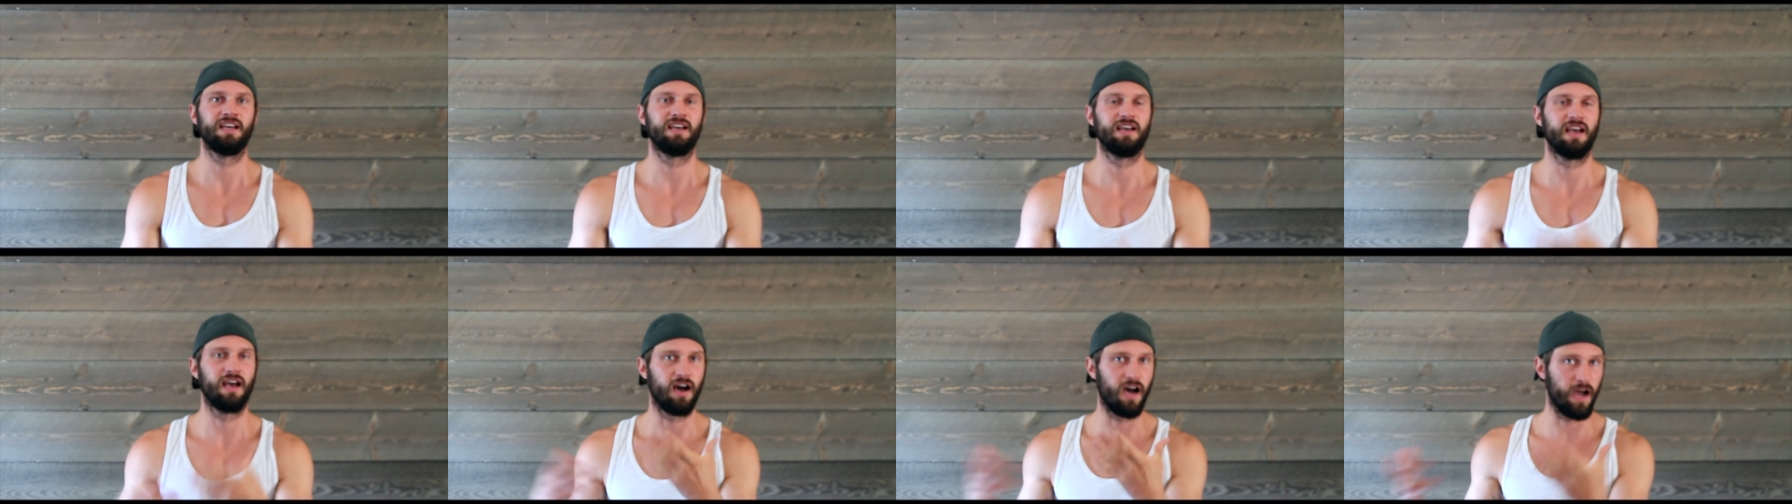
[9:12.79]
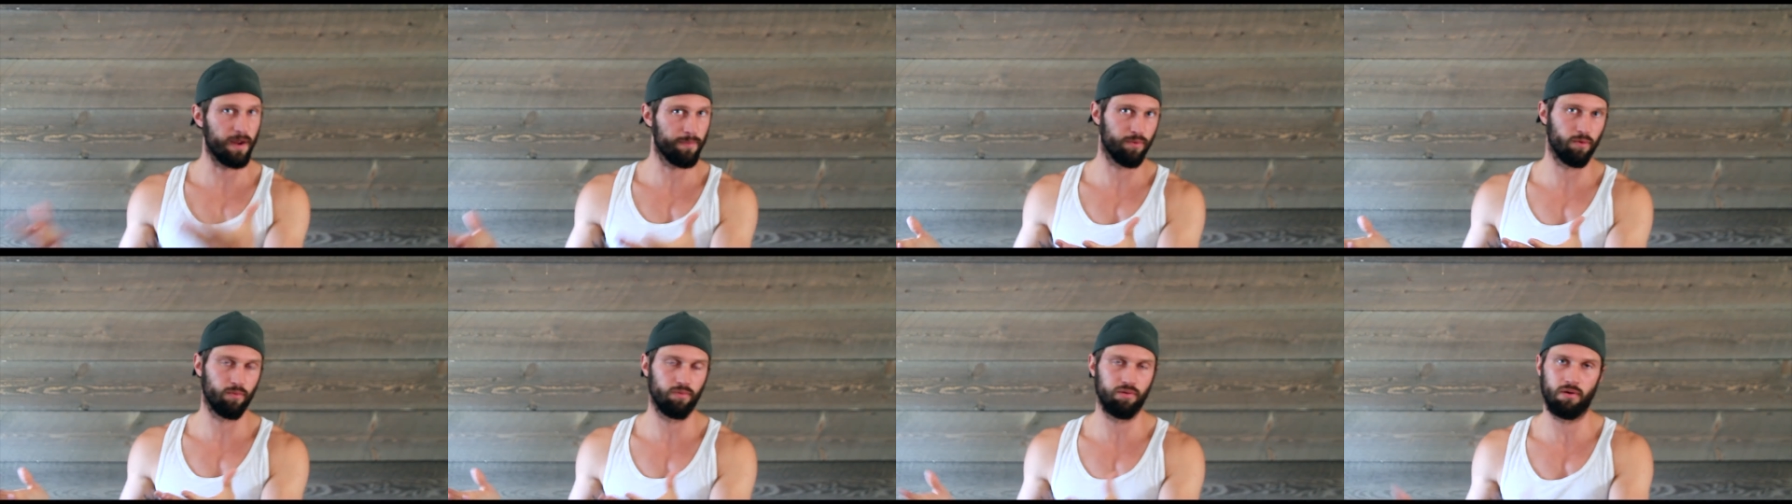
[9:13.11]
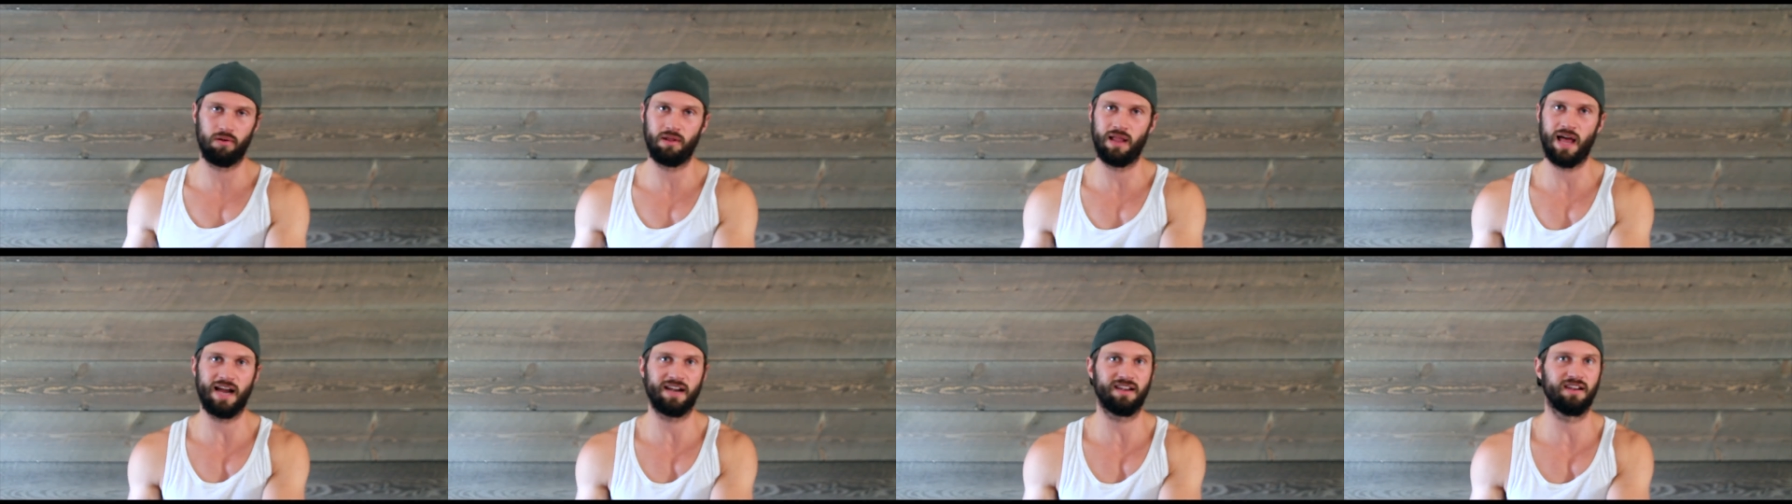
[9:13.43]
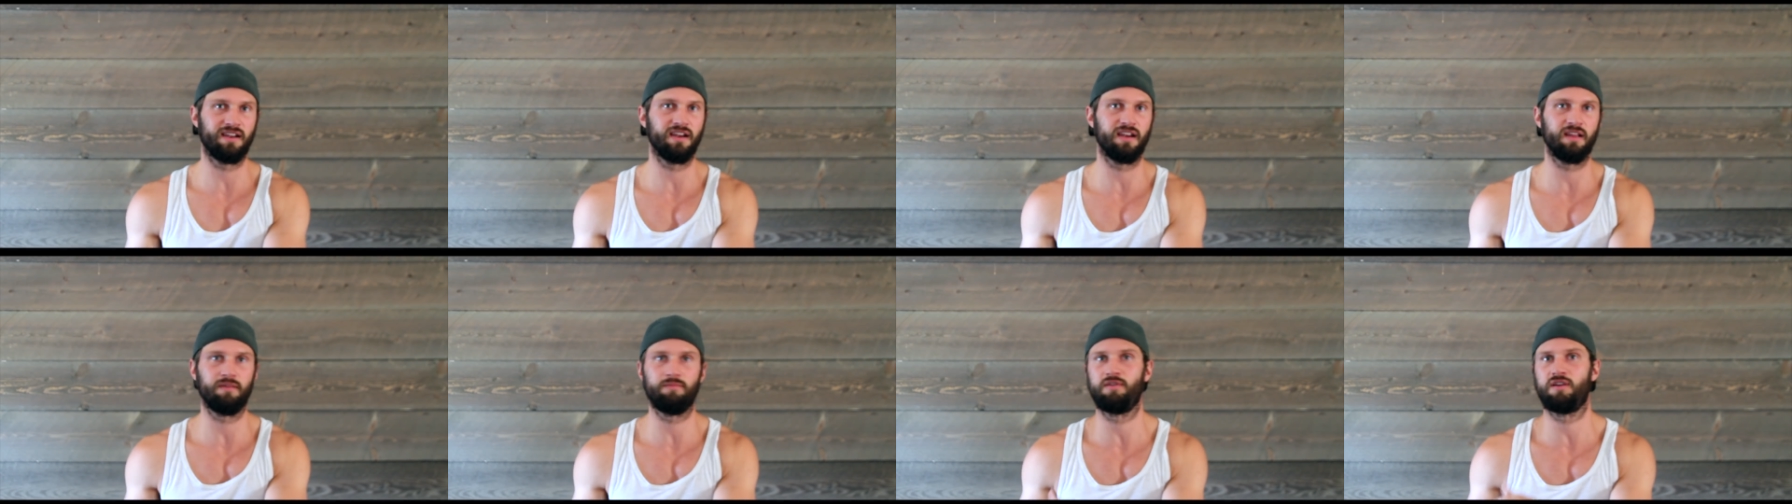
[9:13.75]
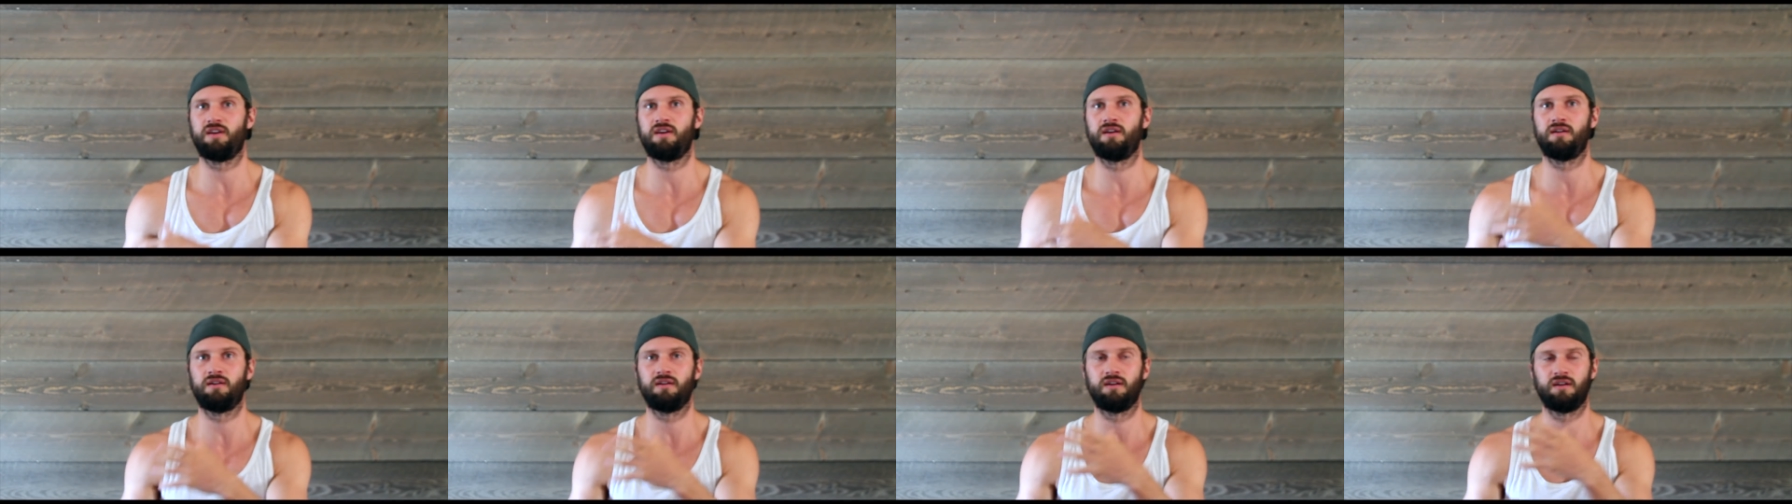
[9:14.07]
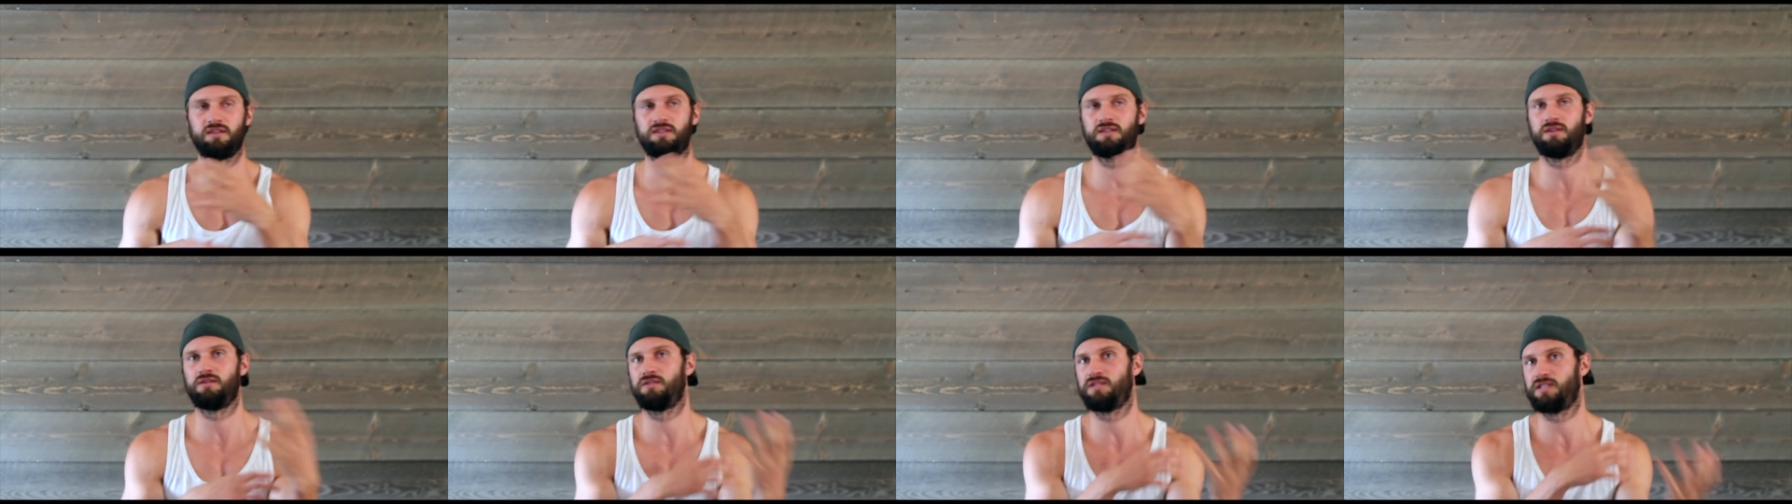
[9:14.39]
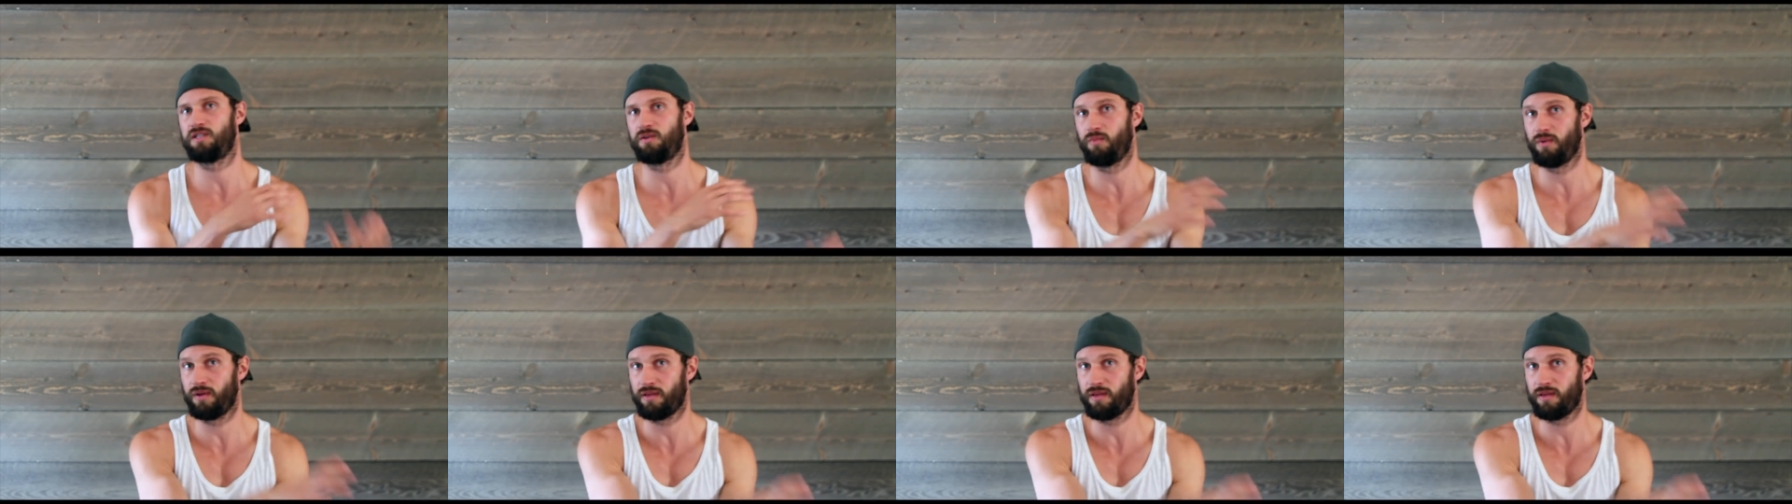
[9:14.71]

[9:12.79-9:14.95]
hyperprolactinemia associated